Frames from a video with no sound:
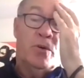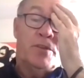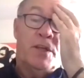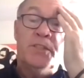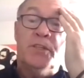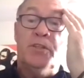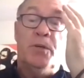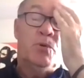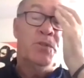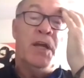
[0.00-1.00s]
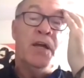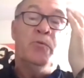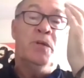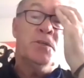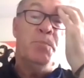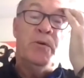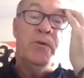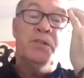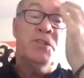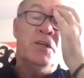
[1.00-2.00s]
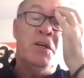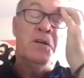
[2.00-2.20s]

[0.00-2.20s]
of things that you put down to experience.